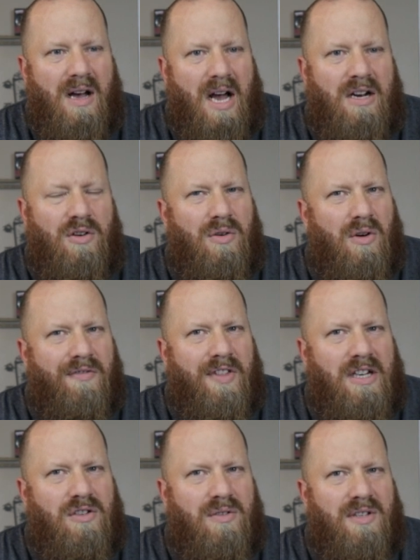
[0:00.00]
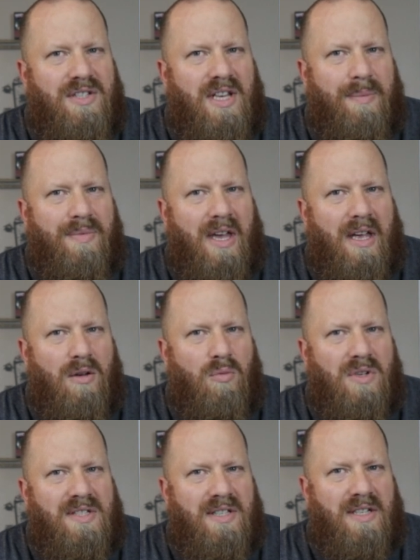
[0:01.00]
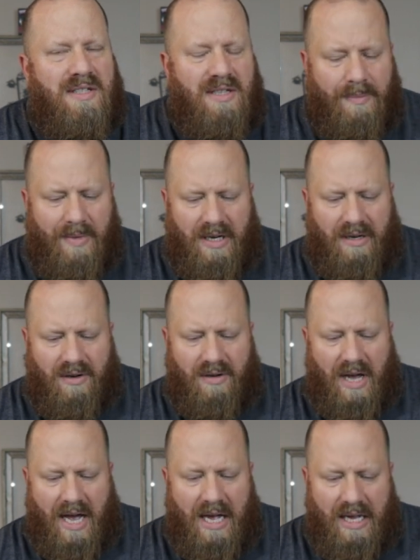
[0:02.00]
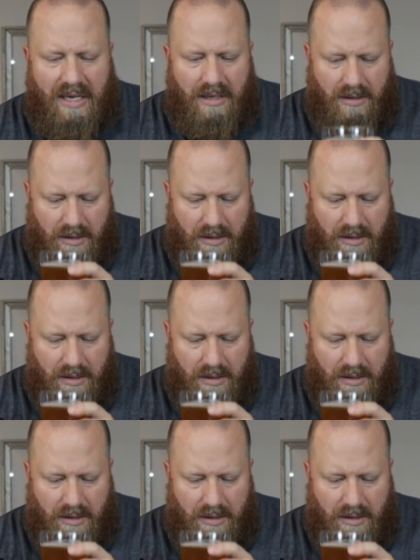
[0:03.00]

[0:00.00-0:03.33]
I don't know if they do the same thing with 60 minute or not.